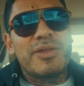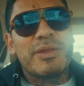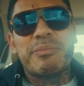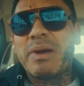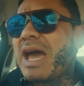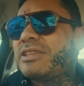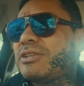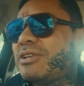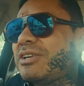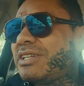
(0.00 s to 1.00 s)
bad, the
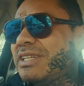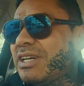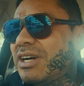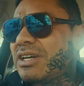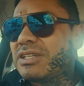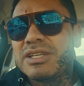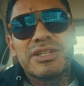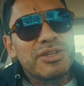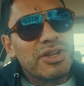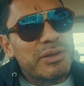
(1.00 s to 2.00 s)
good, and the ugly,
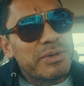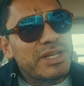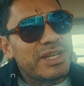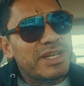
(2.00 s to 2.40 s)
you know what I mean?